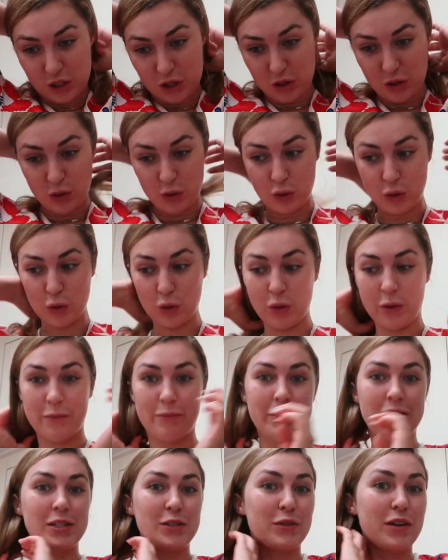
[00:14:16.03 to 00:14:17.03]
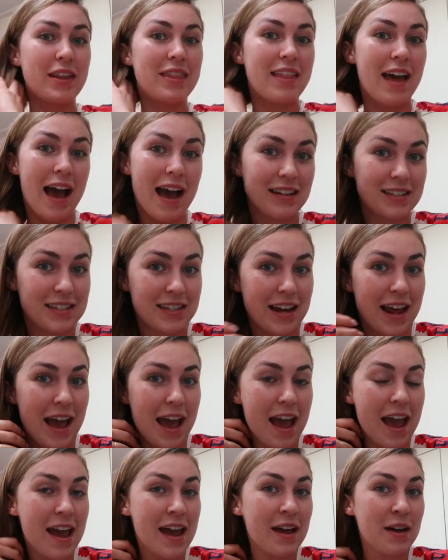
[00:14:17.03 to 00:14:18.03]
to be doing that
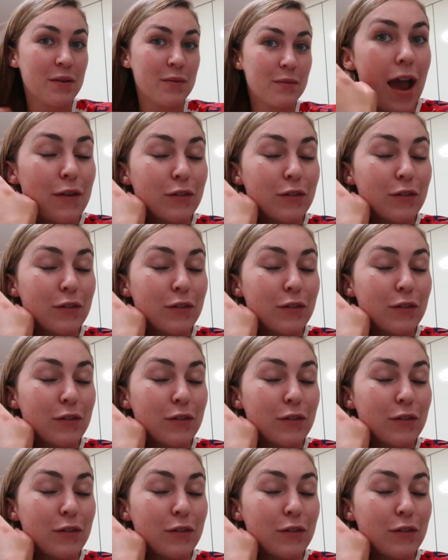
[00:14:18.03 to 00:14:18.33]
today.